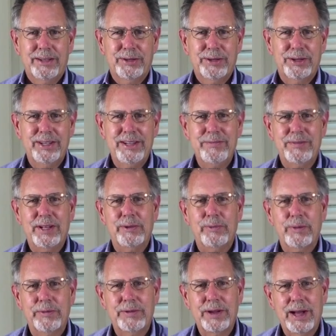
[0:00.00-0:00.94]
Good evening.
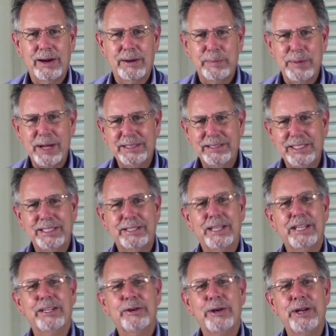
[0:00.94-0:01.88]
We've got our basic
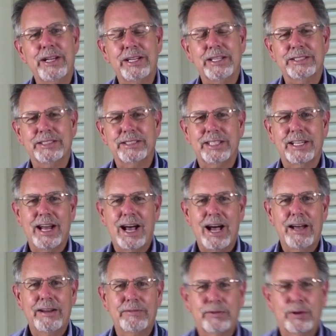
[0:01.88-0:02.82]
ingredients
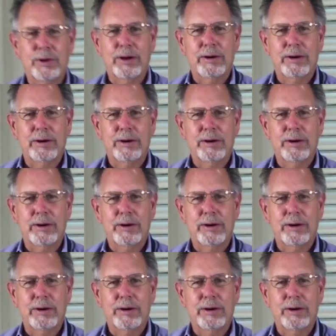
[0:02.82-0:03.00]
tonight for